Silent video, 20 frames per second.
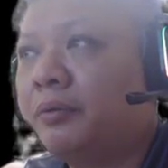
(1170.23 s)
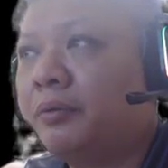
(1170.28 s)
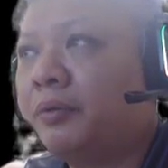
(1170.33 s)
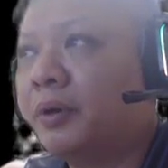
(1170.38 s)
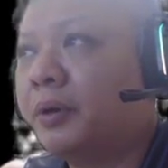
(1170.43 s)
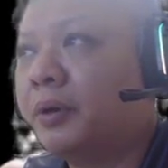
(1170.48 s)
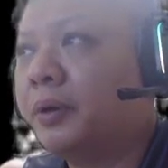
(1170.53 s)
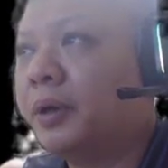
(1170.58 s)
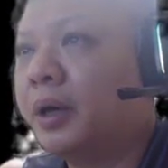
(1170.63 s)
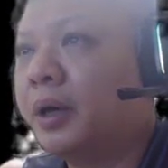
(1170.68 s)

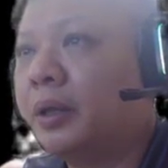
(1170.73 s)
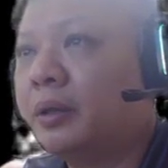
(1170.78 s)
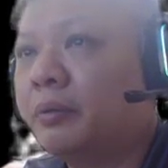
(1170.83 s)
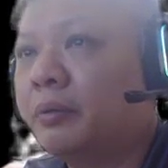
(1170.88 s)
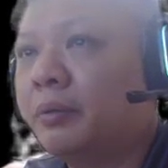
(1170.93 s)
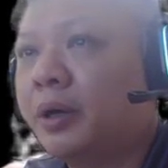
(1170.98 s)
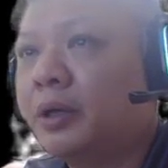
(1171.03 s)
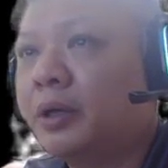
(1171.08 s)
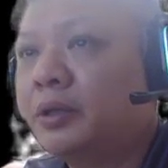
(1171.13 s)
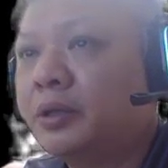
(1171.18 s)
river.
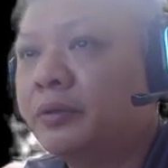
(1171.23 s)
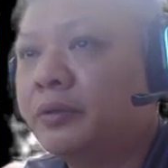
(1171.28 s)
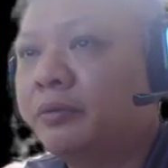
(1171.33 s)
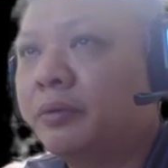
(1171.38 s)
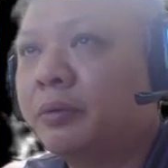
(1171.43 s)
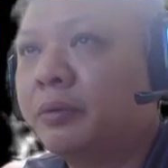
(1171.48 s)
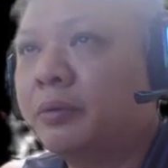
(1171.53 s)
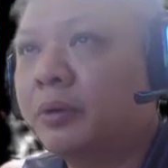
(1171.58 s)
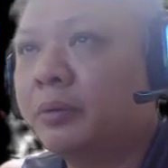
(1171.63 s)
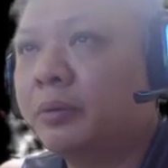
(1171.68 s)
Otherwise,
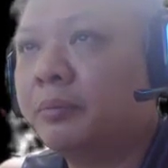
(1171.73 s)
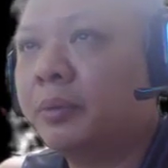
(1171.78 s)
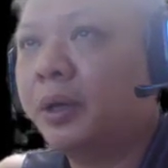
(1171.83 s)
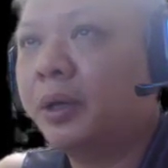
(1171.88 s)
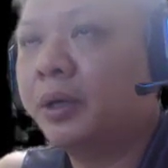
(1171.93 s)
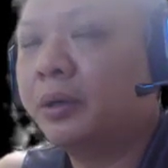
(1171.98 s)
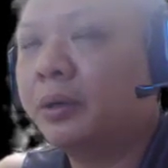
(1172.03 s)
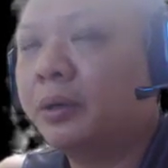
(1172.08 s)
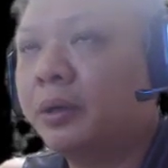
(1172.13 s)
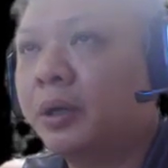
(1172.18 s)
if red were
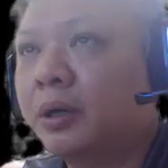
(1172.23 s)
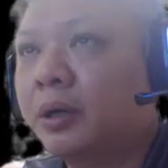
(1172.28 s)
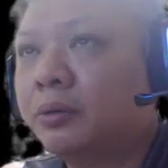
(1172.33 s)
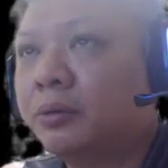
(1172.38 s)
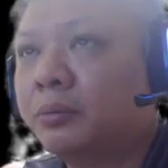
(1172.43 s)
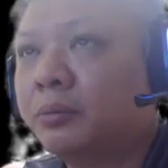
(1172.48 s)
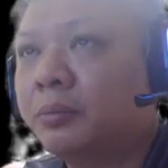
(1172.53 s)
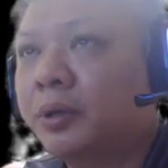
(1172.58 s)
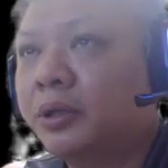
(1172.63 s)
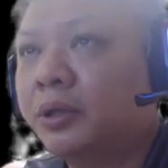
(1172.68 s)

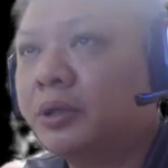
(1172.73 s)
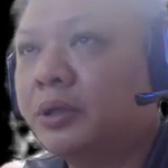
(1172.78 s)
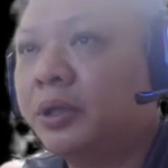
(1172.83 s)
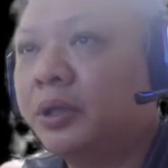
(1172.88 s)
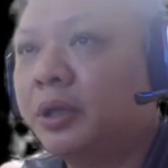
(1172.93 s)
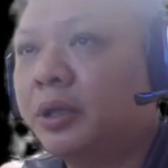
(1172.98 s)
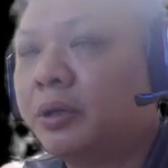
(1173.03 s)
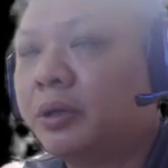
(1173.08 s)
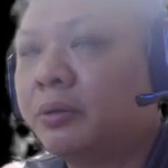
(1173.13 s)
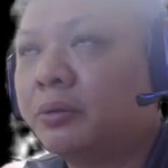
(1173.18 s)
allowed to play
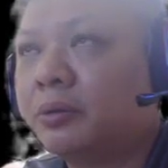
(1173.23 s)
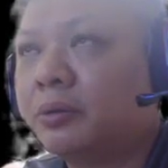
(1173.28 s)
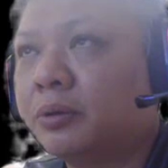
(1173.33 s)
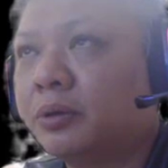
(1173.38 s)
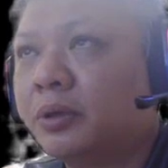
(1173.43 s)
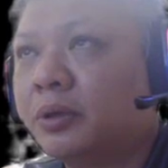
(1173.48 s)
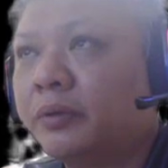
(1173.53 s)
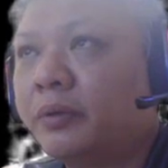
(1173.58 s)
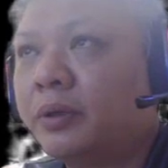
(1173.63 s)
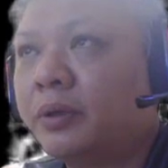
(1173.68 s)
c8 equals
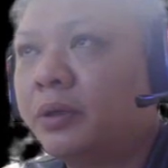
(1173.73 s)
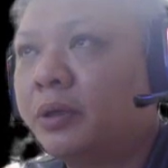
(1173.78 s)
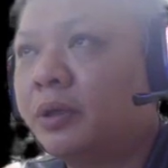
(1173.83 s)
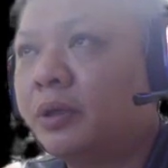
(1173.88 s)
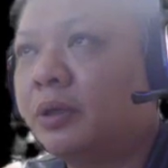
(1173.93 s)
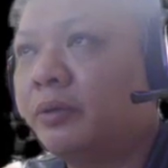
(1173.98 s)
to 7,